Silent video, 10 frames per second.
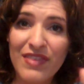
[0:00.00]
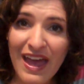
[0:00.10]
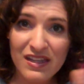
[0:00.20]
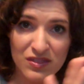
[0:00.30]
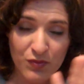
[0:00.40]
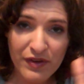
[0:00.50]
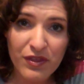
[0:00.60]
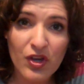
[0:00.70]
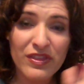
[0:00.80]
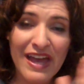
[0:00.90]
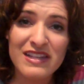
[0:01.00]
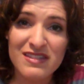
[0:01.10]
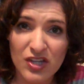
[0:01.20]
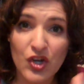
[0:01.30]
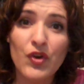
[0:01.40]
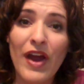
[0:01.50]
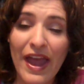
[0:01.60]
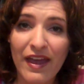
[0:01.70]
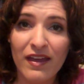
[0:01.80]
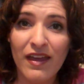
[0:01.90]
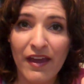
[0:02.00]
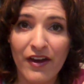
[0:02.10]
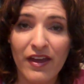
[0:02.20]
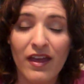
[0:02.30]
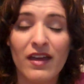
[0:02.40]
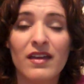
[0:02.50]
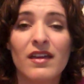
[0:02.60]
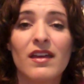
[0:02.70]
That's the gray area.